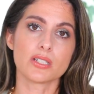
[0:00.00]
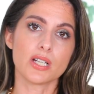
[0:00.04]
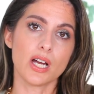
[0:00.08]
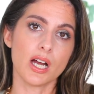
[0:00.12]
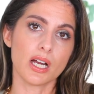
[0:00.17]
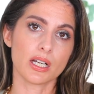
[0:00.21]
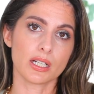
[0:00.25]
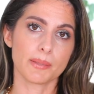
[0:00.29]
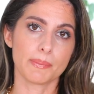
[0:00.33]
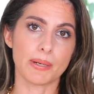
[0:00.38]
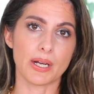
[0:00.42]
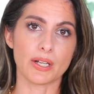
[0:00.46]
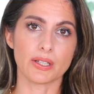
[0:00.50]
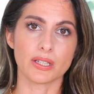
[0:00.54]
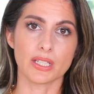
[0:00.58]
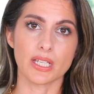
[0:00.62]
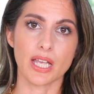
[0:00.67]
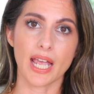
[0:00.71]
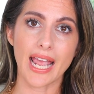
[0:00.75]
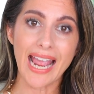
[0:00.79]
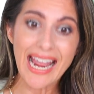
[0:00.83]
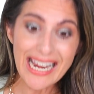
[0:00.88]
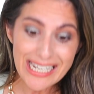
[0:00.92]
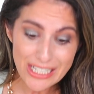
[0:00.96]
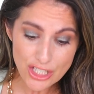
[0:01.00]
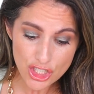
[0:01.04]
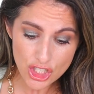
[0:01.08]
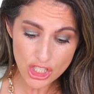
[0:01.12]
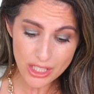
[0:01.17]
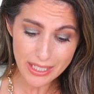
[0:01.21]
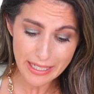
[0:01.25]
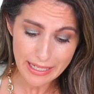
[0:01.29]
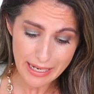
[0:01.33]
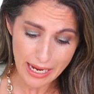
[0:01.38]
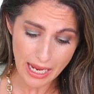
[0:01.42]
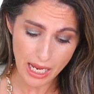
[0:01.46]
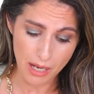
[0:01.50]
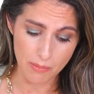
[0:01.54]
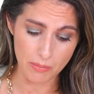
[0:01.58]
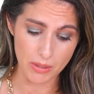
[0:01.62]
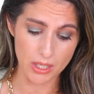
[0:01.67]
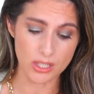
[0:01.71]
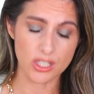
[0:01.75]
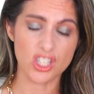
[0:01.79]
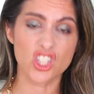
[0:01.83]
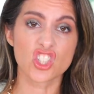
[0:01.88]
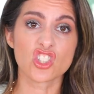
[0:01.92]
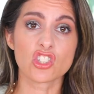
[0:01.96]
talk about the H&M
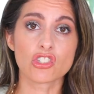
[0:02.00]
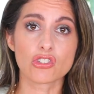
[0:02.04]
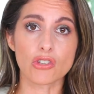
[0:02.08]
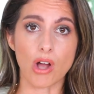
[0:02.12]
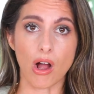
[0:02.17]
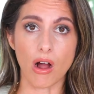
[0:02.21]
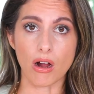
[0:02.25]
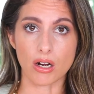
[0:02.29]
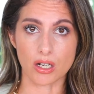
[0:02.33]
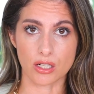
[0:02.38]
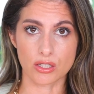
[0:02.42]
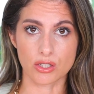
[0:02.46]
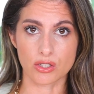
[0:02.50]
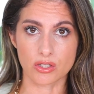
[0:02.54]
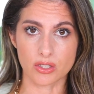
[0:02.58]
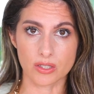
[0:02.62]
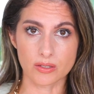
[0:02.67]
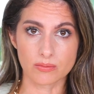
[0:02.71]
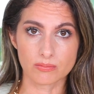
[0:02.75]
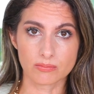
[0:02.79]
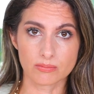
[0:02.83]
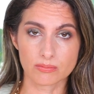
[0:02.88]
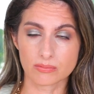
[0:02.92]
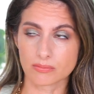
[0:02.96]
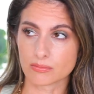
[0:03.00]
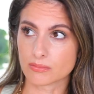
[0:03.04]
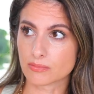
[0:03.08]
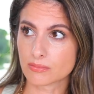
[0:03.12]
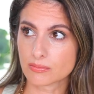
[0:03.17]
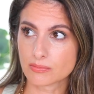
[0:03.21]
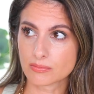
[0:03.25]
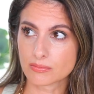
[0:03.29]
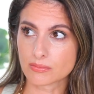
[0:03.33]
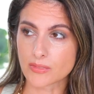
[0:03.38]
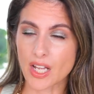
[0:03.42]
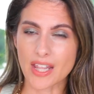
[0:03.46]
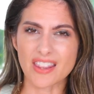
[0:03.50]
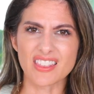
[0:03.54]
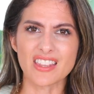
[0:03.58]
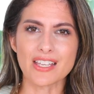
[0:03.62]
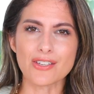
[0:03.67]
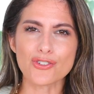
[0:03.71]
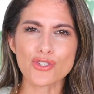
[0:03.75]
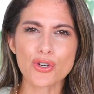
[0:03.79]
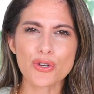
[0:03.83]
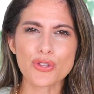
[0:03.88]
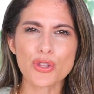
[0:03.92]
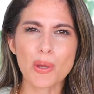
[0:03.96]
socks.
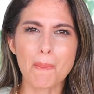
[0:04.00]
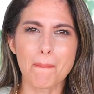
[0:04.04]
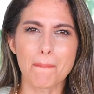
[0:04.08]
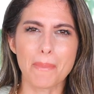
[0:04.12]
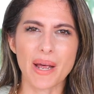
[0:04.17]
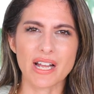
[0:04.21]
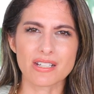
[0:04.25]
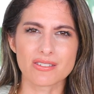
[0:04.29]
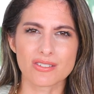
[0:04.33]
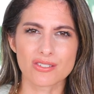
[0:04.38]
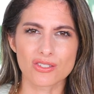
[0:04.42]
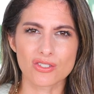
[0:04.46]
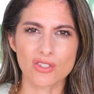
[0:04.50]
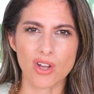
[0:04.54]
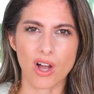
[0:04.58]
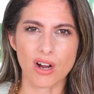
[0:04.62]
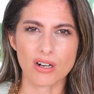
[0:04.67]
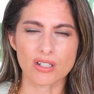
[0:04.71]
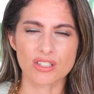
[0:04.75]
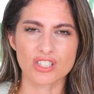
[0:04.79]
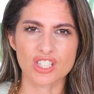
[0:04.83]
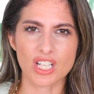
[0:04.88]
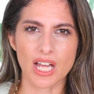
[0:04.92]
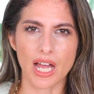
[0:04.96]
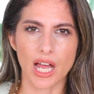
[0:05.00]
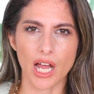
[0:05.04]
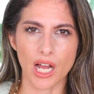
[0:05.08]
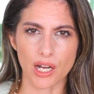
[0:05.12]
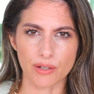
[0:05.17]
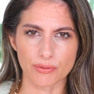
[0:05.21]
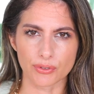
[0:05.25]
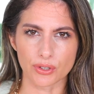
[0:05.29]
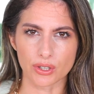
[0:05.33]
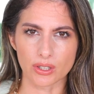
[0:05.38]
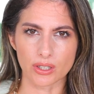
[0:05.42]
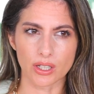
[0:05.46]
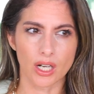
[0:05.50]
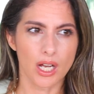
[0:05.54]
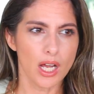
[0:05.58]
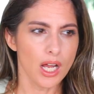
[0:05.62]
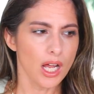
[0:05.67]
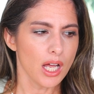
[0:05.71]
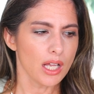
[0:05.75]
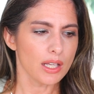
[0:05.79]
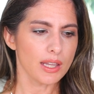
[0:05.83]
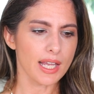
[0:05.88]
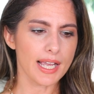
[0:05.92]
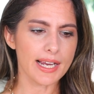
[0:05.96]
These are the best socks ever.
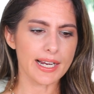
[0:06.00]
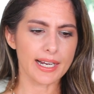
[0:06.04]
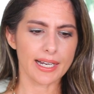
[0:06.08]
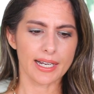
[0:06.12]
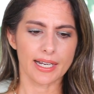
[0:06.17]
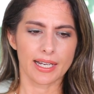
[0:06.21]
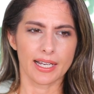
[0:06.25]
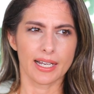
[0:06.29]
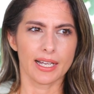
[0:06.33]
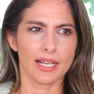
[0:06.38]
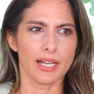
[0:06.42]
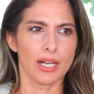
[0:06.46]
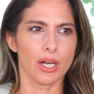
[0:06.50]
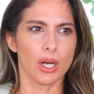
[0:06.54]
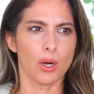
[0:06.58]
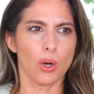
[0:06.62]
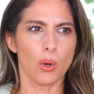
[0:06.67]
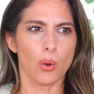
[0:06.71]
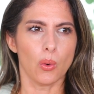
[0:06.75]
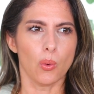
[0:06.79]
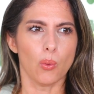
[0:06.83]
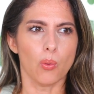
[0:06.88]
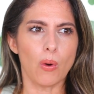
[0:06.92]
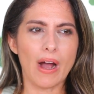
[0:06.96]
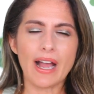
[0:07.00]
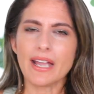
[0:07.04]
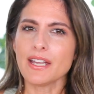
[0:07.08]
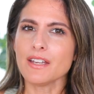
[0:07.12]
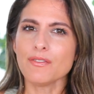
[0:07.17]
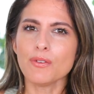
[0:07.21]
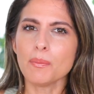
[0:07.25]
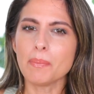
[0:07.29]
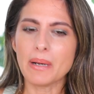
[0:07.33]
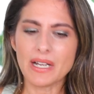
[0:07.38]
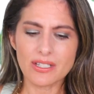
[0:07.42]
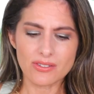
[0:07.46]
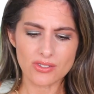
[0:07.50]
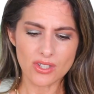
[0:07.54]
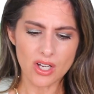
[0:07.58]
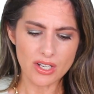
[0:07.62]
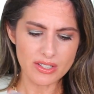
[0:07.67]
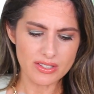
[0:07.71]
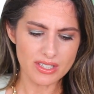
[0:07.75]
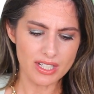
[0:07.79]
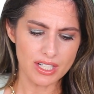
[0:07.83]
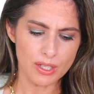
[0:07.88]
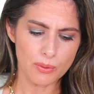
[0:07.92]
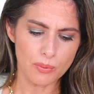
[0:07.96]
Like, why even buy
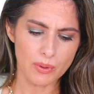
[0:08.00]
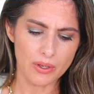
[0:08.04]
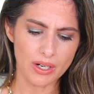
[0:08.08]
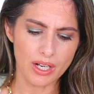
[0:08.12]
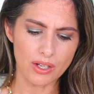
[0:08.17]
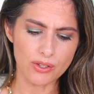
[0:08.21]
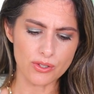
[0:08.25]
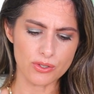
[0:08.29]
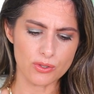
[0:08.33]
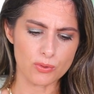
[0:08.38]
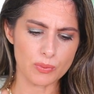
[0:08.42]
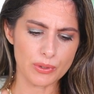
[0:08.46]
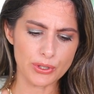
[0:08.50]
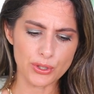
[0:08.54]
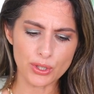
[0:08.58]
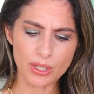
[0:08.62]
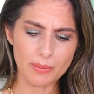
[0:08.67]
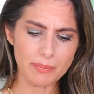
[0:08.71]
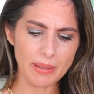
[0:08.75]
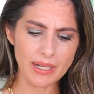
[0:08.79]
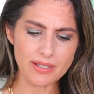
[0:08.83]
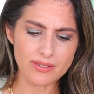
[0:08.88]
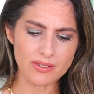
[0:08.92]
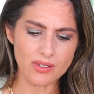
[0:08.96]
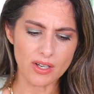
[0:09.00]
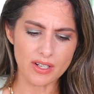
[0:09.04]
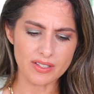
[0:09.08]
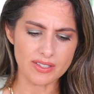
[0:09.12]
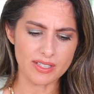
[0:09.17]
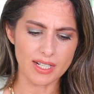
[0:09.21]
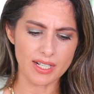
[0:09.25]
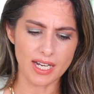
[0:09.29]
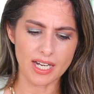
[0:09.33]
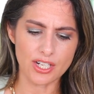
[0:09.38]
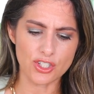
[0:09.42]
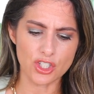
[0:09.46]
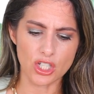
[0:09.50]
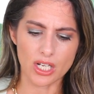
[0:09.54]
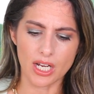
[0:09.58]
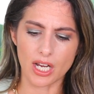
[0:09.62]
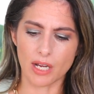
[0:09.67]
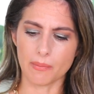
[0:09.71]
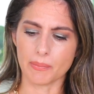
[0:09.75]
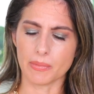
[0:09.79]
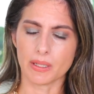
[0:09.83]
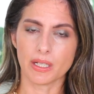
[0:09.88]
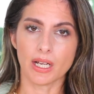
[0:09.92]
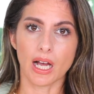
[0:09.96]
socks anywhere else when you can buy socks at
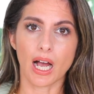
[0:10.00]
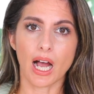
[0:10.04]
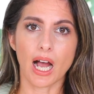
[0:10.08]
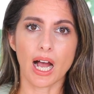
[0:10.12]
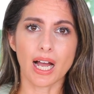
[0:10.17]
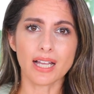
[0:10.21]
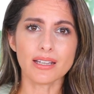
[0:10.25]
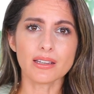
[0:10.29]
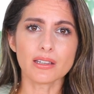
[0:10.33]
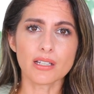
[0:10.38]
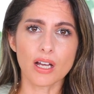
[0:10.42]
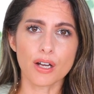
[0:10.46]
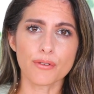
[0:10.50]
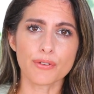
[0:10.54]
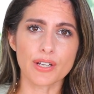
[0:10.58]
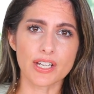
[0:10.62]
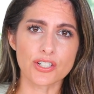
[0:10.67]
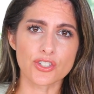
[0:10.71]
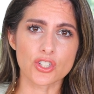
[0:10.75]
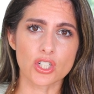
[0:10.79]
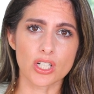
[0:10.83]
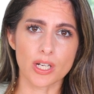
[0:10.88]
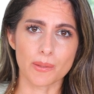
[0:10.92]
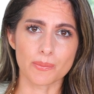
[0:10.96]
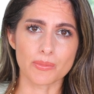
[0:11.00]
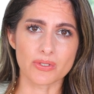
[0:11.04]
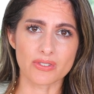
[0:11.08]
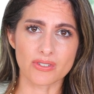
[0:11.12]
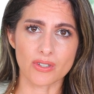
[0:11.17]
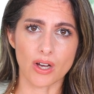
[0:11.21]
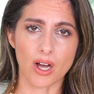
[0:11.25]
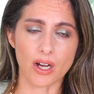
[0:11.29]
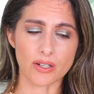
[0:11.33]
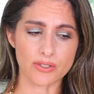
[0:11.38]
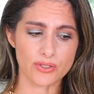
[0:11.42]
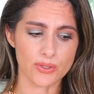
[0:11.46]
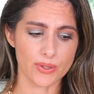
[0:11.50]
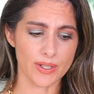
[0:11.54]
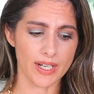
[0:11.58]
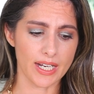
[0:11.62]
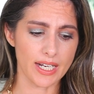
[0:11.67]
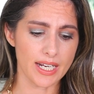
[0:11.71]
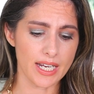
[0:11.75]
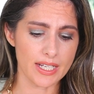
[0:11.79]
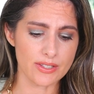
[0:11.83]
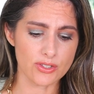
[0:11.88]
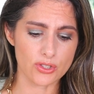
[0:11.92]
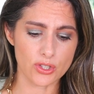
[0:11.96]
H&M? I love H&M socks, okay
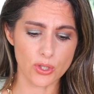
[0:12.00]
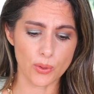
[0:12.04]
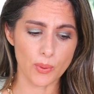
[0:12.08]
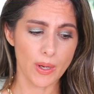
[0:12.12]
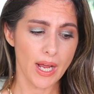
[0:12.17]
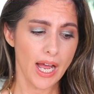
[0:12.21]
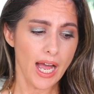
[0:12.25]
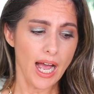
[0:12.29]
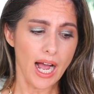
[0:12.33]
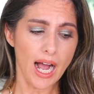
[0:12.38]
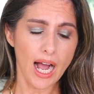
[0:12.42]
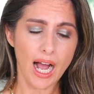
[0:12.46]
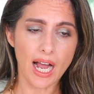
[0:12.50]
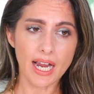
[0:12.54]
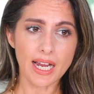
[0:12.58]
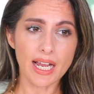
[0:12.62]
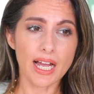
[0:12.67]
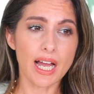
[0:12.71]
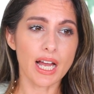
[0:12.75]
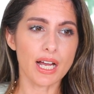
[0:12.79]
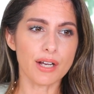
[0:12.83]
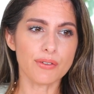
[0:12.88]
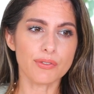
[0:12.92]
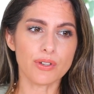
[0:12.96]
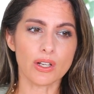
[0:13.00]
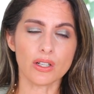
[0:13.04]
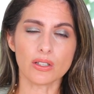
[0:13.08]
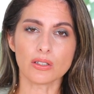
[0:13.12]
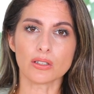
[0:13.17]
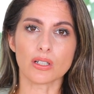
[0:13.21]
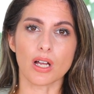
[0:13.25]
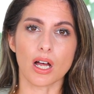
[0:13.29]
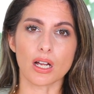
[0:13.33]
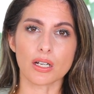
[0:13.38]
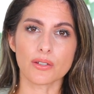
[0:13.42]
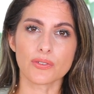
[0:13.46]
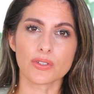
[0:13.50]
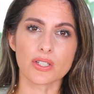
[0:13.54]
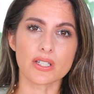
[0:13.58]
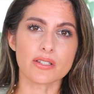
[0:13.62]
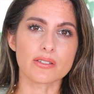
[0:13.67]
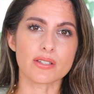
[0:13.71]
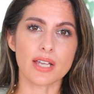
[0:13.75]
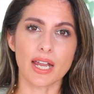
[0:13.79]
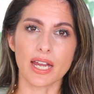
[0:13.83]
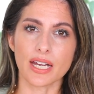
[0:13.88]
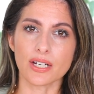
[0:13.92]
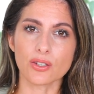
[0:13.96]
guys? So I have a lot of
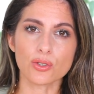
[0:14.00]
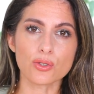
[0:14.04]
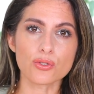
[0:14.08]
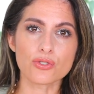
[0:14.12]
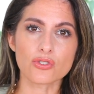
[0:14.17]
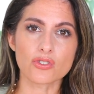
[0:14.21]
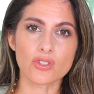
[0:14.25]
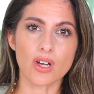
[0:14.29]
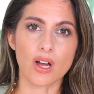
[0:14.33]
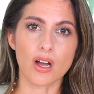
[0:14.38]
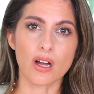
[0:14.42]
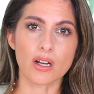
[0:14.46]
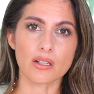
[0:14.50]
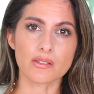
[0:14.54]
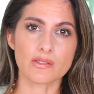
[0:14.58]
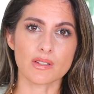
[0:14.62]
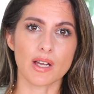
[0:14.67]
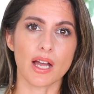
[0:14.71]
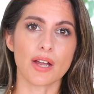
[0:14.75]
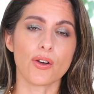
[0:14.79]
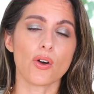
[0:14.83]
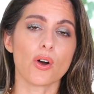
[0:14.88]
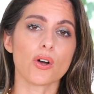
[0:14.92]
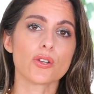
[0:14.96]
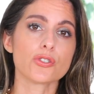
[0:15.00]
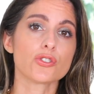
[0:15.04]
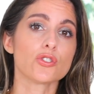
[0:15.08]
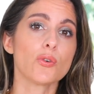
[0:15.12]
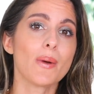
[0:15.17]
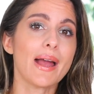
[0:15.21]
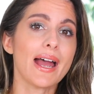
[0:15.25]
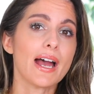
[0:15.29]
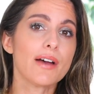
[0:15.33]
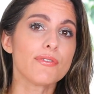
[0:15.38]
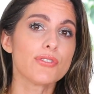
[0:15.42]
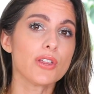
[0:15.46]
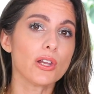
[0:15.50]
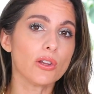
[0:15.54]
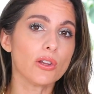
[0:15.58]
these ankle socks. I also have the